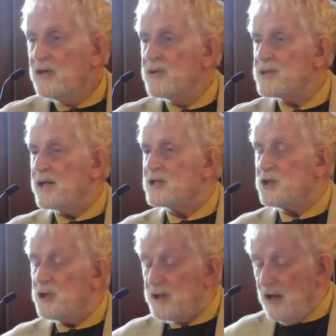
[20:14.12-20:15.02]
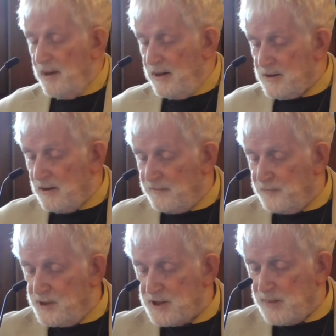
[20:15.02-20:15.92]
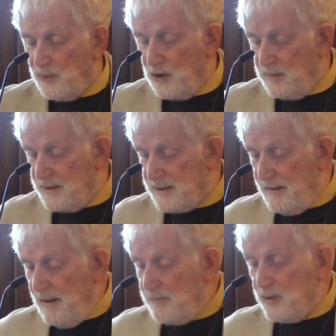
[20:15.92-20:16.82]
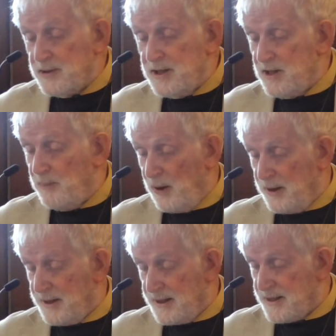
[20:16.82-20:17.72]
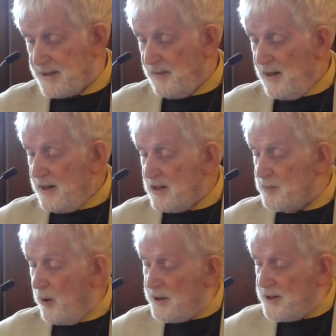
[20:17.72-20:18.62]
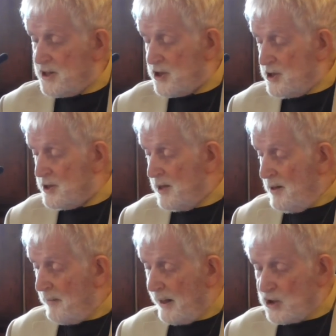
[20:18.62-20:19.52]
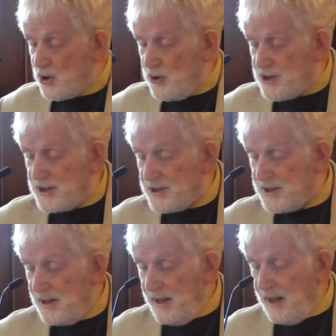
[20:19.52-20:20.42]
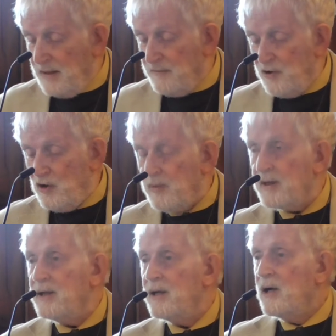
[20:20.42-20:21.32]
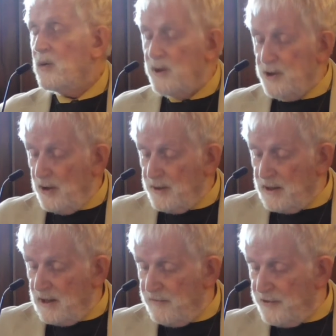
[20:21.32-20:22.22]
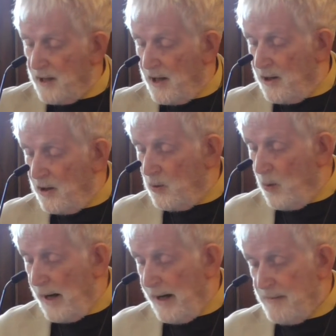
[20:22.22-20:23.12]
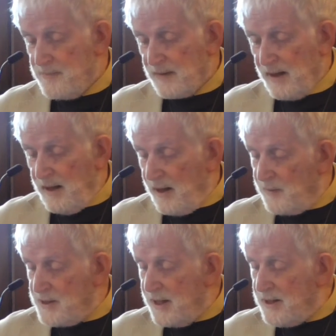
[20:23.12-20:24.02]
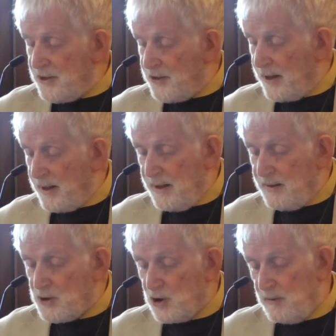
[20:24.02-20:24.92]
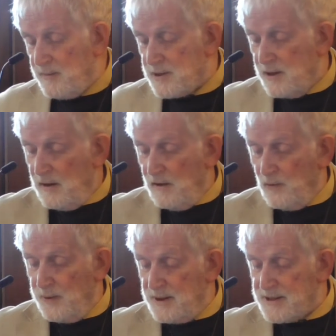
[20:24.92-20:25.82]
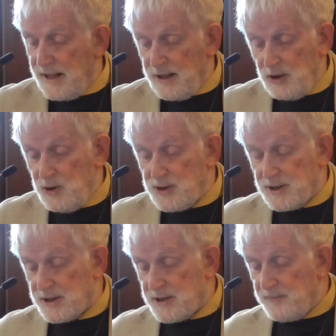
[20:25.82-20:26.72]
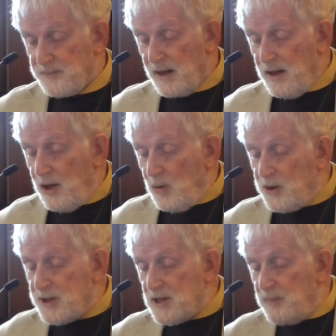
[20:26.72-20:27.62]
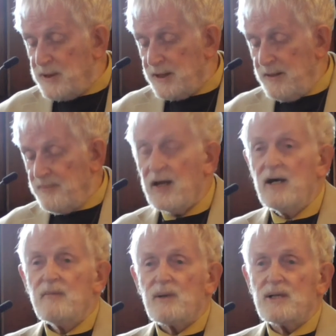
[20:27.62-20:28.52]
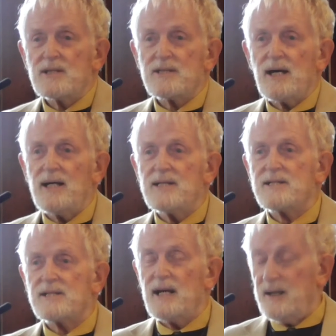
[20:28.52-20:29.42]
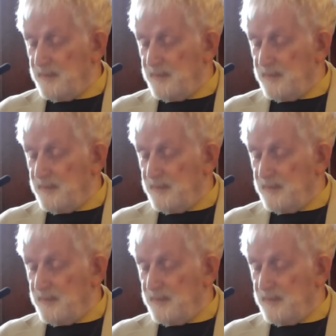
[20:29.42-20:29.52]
There is a certain amount of disappointment built into politics because politicians make choices and invariably we don't get everything our own way. And we tend to think in terms of winners and losers, which is a pity because as